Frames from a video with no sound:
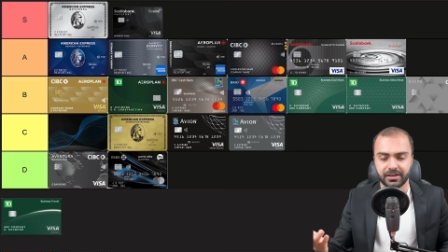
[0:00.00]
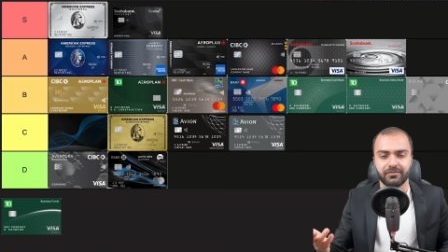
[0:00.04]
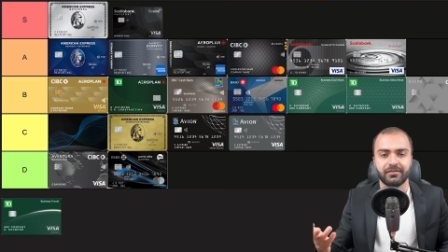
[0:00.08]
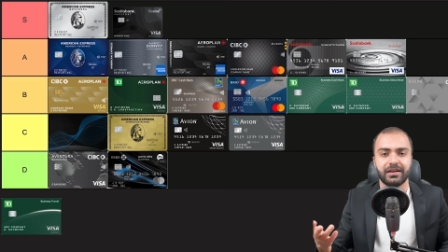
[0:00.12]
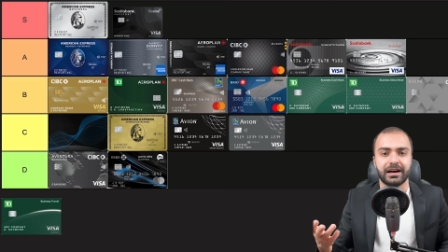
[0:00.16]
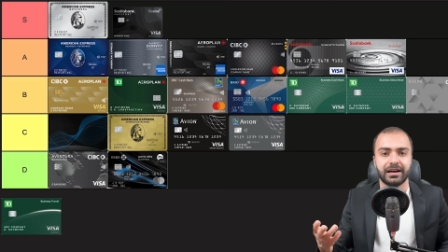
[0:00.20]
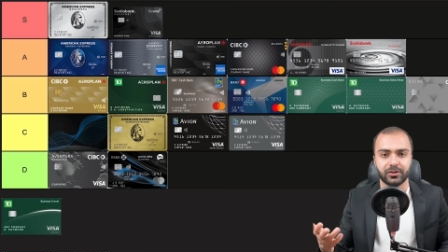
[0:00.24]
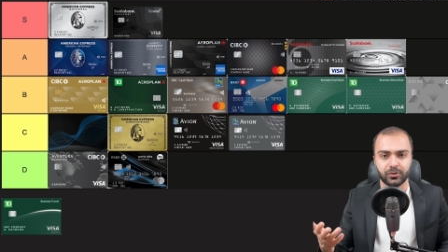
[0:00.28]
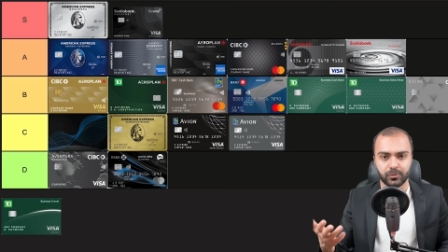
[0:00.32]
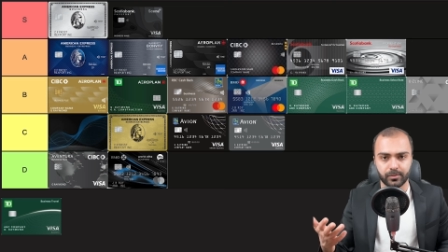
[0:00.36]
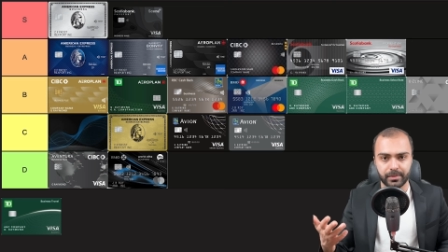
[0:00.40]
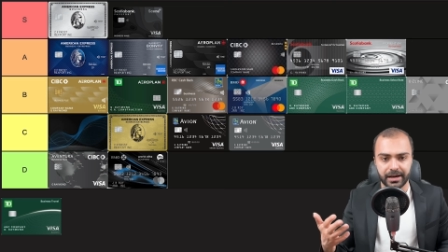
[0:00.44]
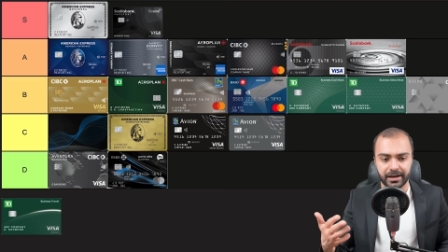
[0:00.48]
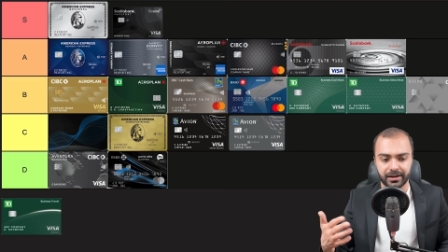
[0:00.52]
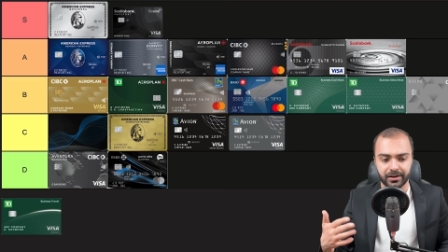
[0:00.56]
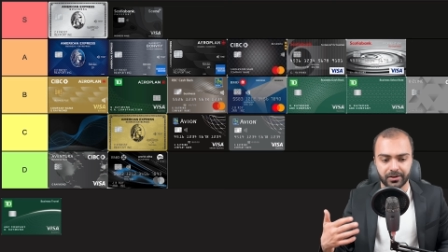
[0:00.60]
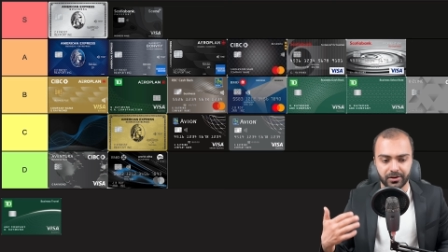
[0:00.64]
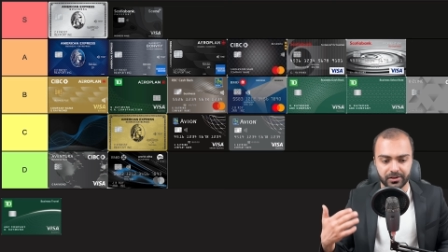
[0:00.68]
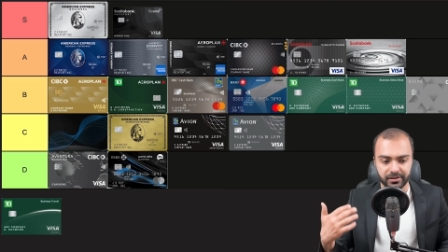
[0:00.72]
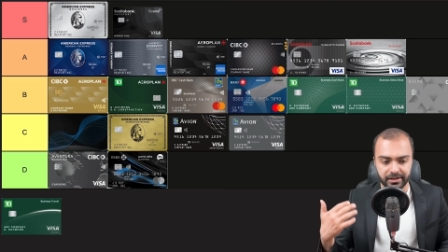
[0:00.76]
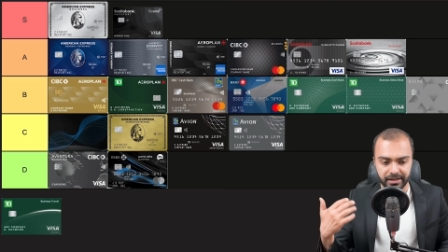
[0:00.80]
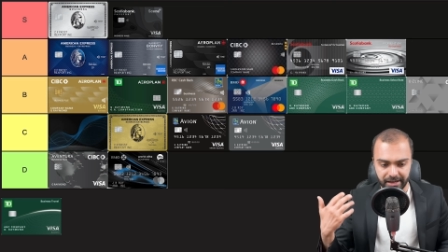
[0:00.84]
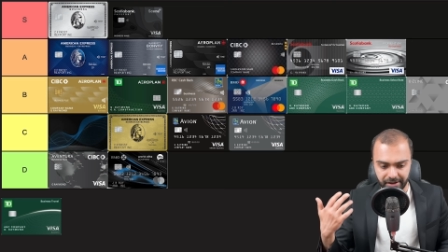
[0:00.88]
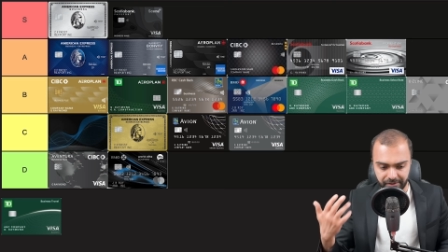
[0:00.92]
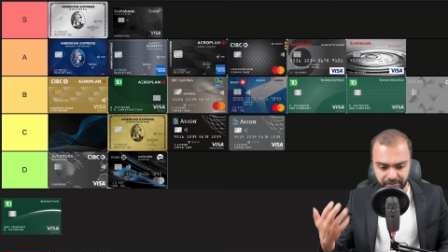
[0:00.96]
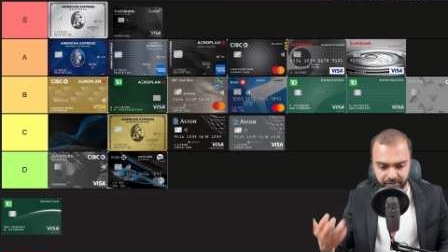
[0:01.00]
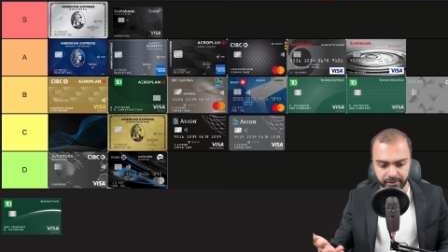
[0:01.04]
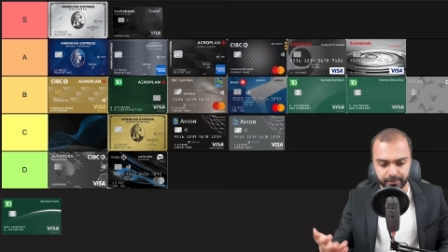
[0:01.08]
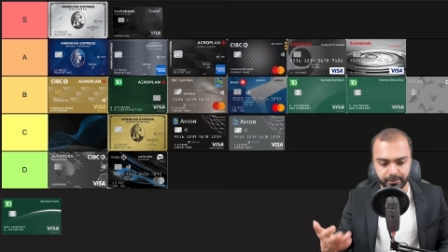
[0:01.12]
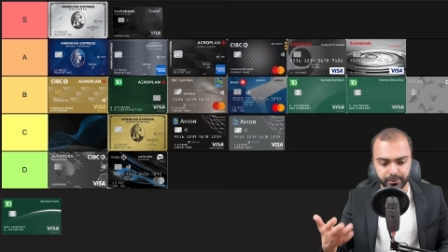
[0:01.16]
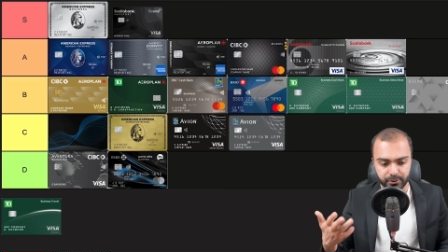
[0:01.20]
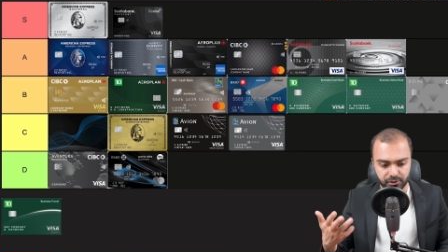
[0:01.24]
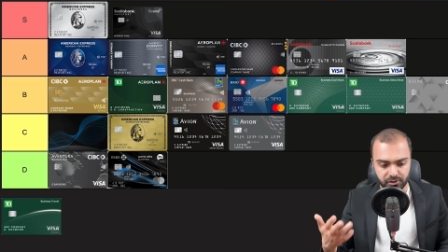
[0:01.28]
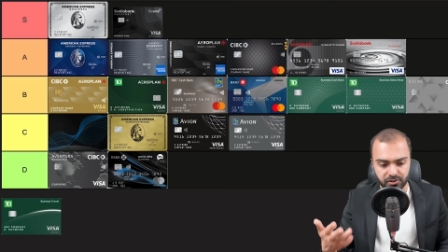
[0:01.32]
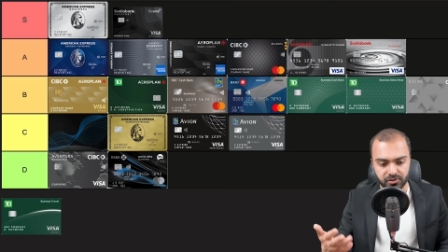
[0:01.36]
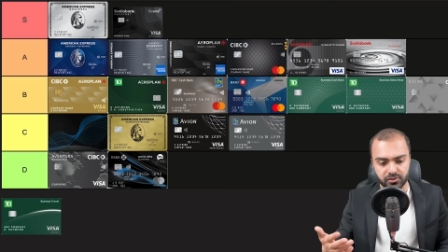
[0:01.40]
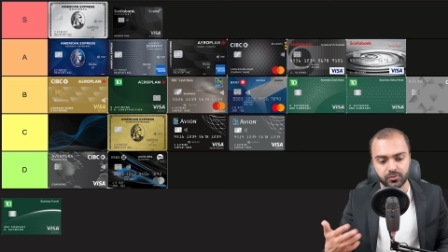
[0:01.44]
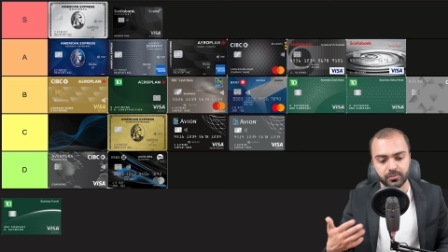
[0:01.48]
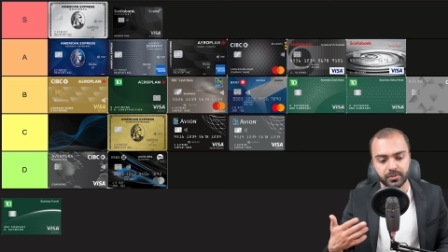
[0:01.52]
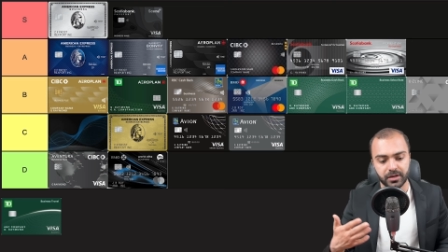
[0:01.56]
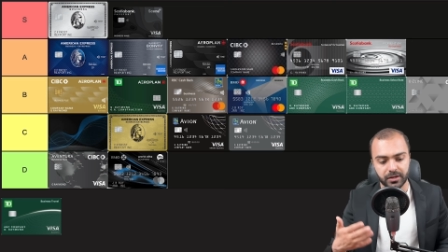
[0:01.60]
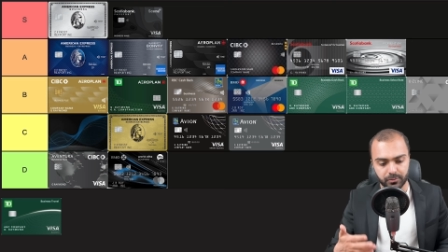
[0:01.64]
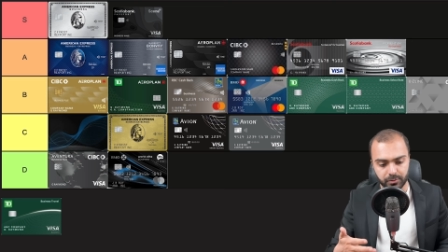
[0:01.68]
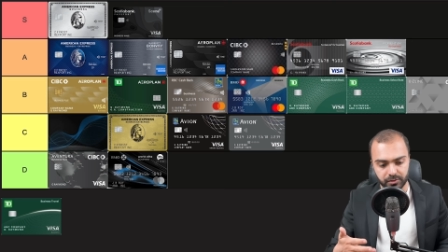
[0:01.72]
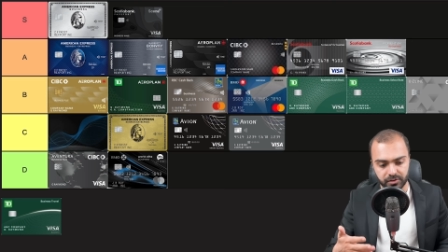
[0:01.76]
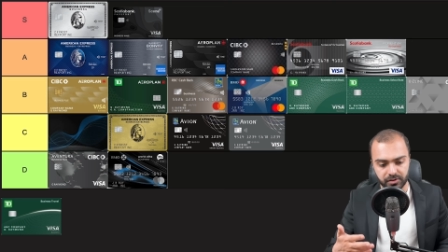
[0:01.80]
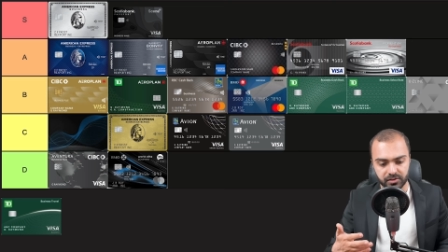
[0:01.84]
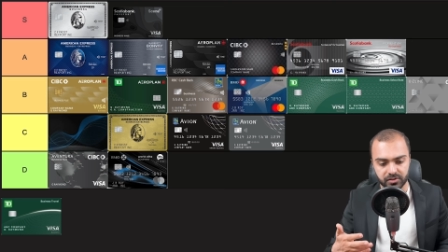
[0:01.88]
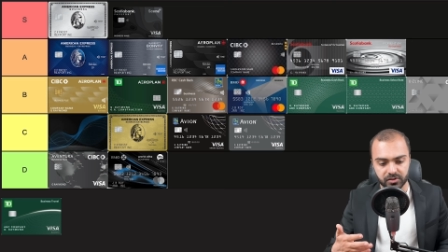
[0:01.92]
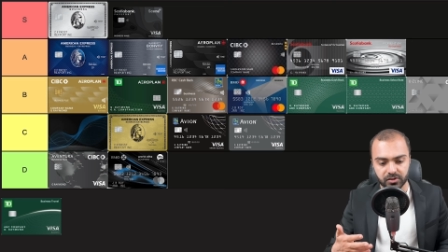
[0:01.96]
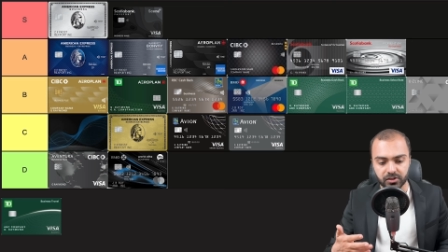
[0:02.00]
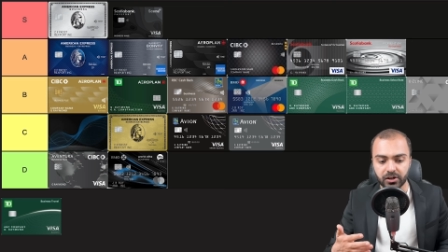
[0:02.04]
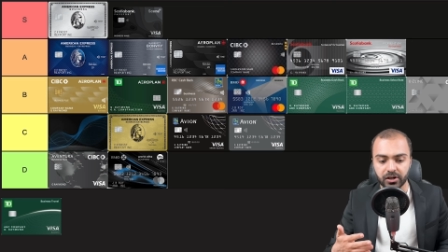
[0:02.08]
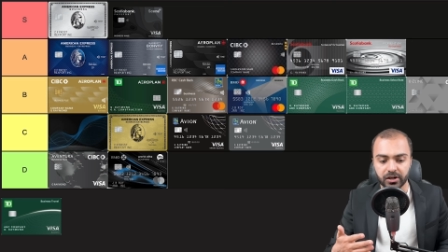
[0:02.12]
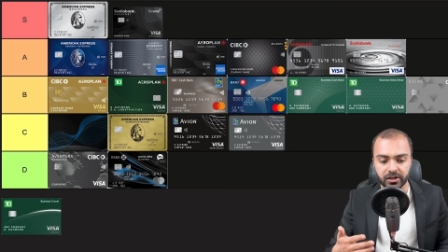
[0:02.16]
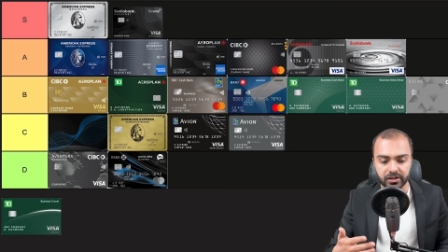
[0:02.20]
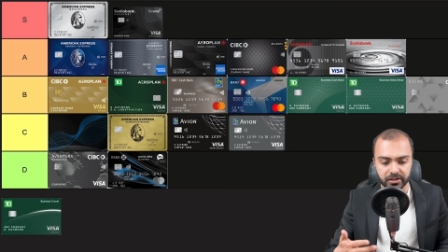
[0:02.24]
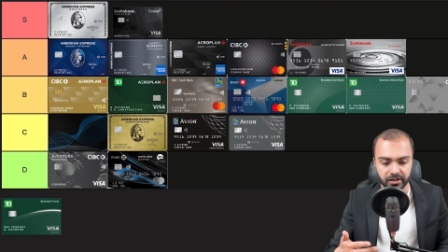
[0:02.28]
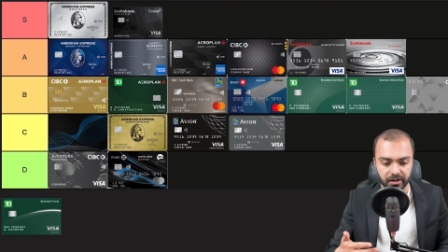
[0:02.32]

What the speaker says: value back on every purchase you make with this card,